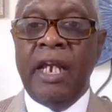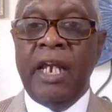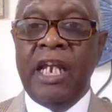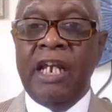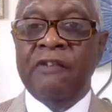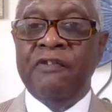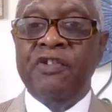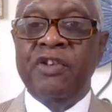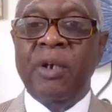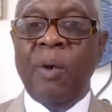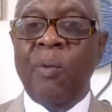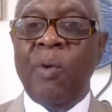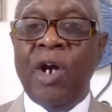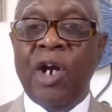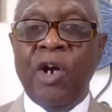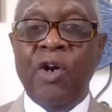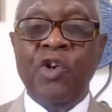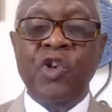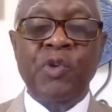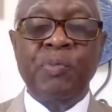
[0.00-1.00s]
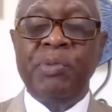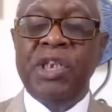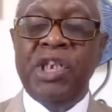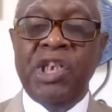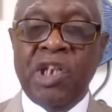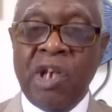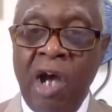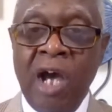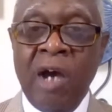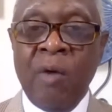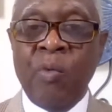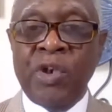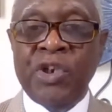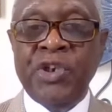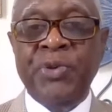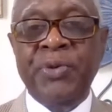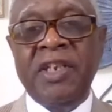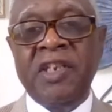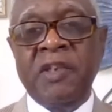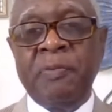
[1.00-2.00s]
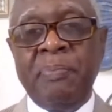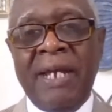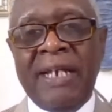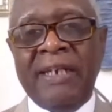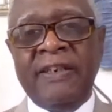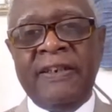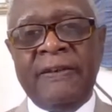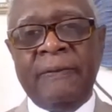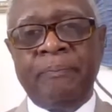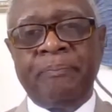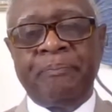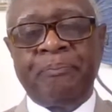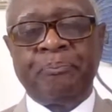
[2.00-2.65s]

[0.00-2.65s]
if someone goes beyond what you expected,